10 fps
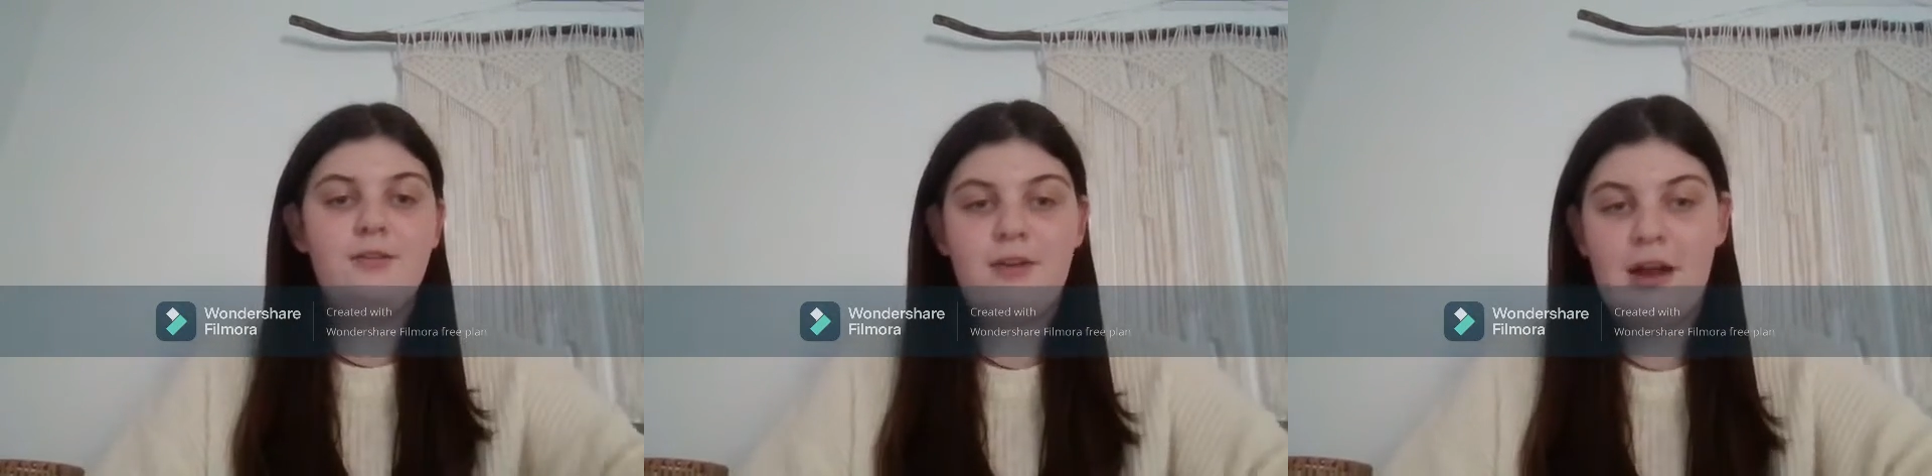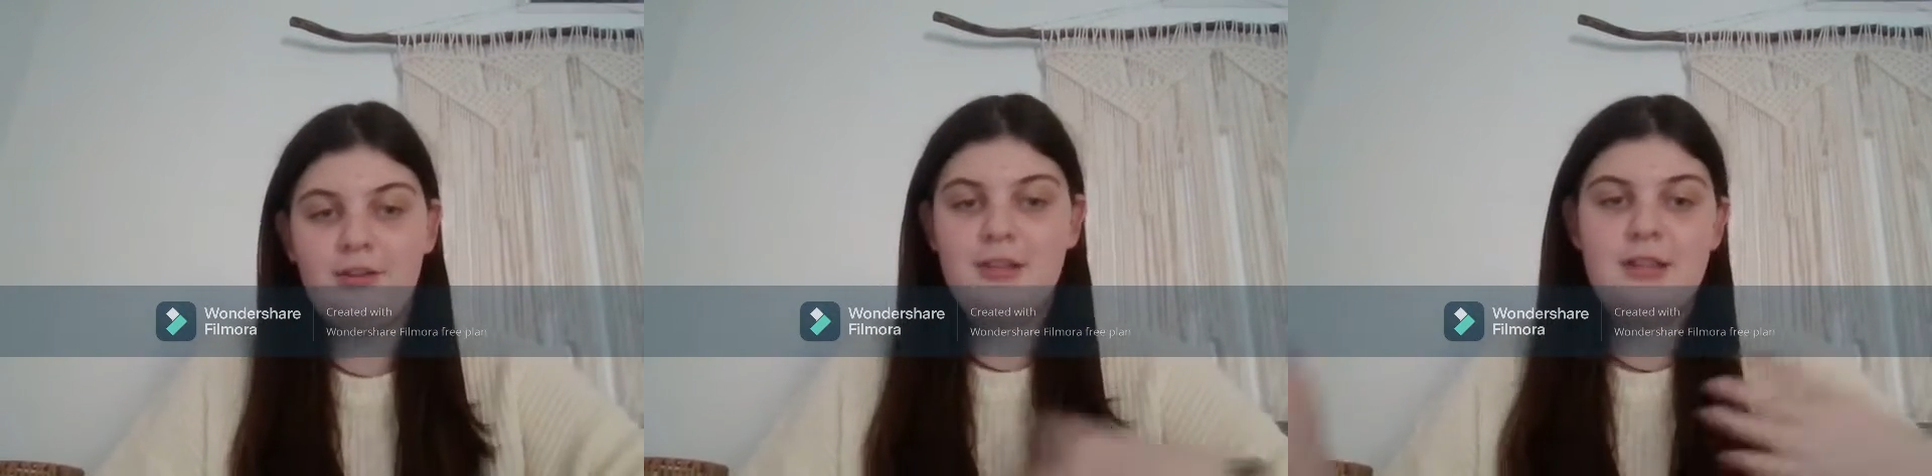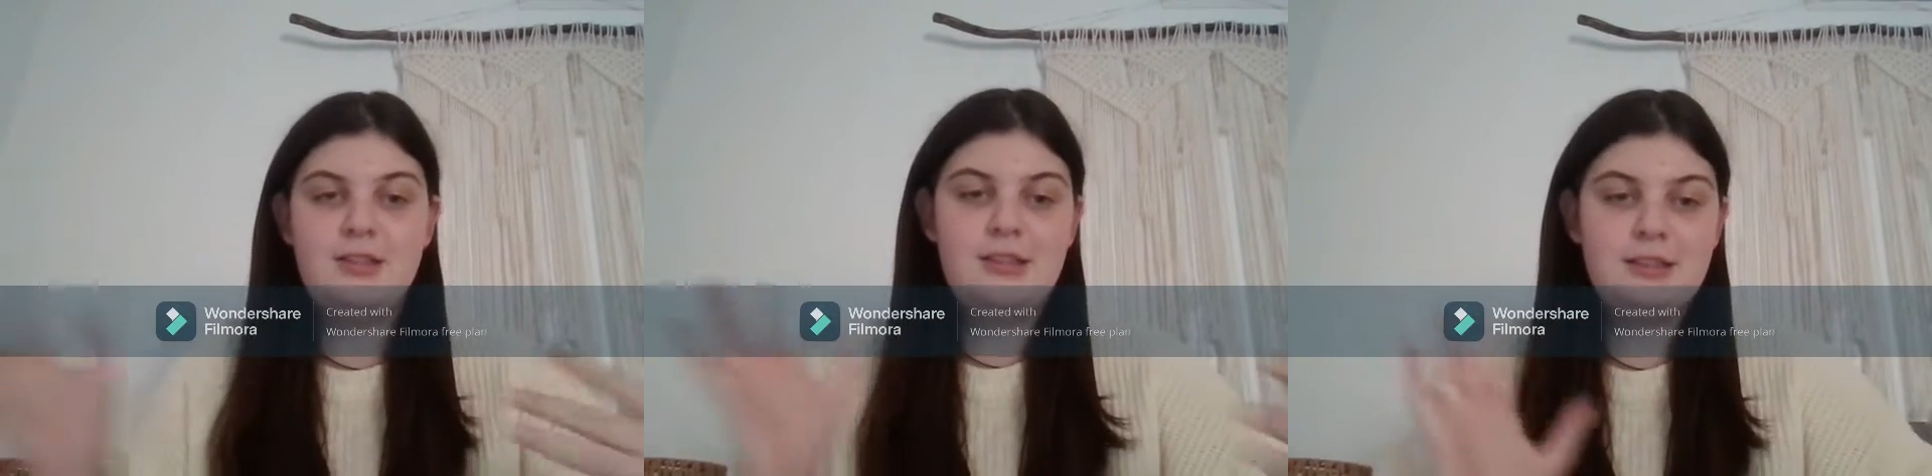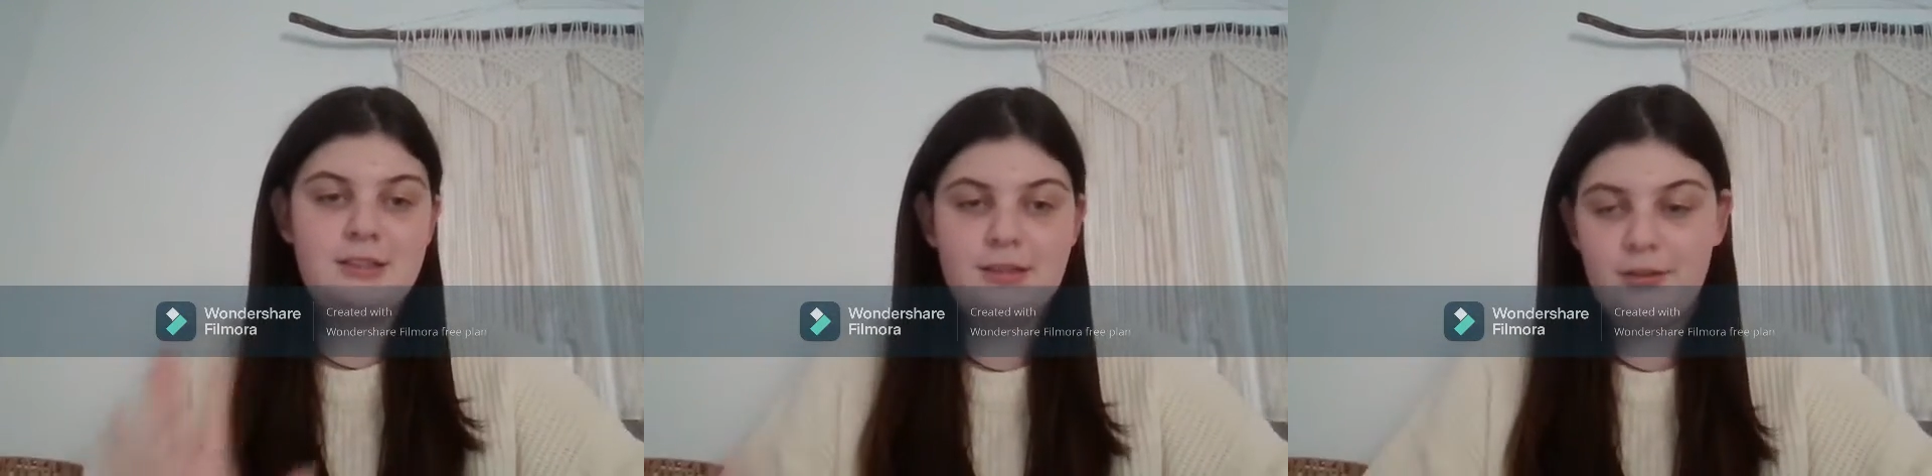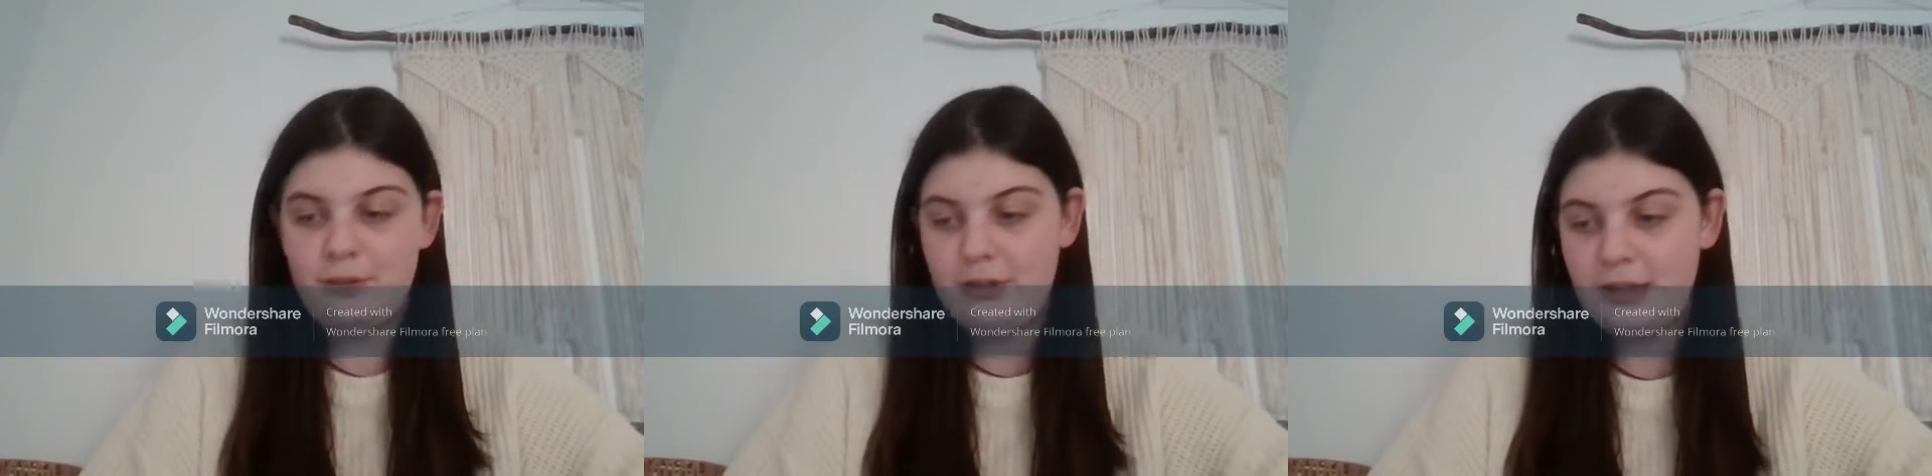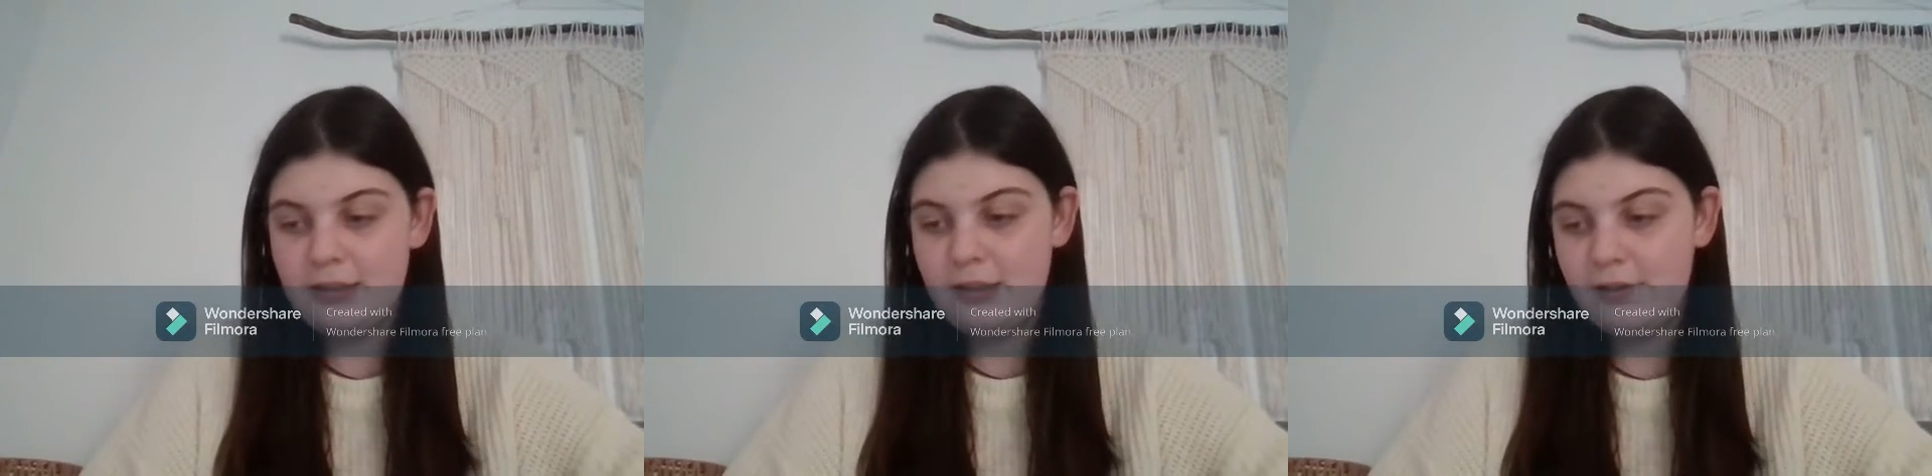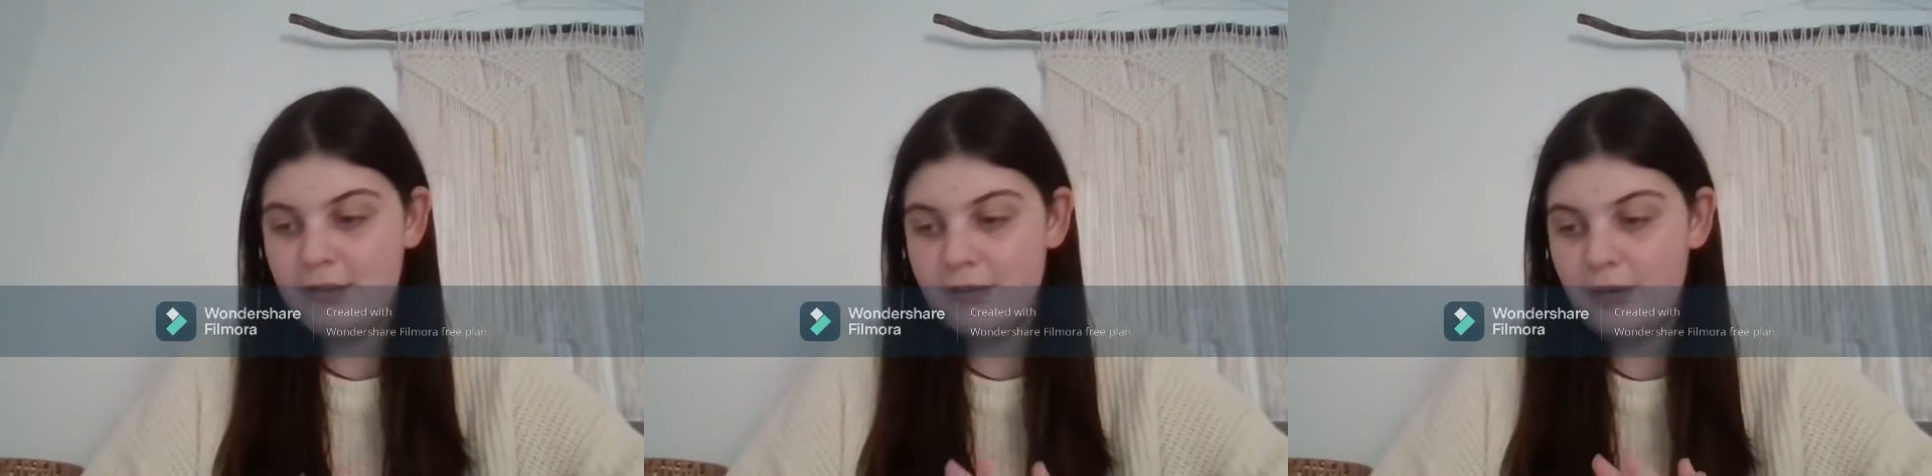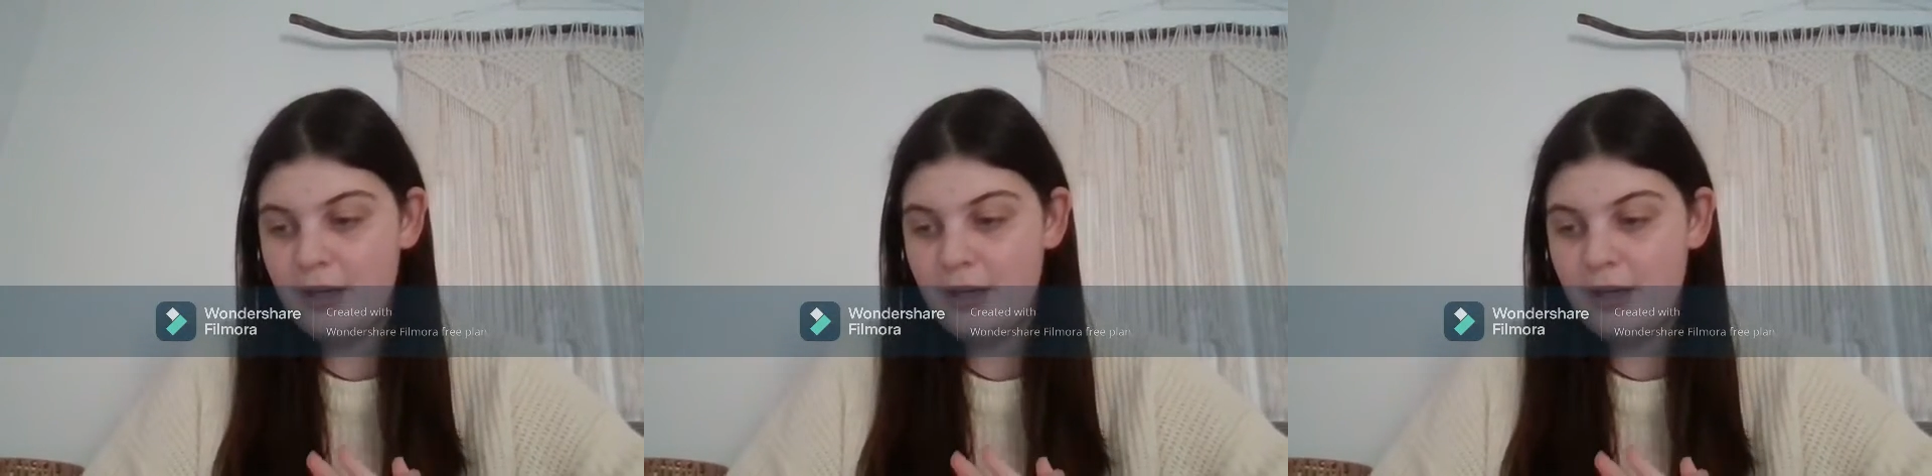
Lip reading: final touches, all that stuff as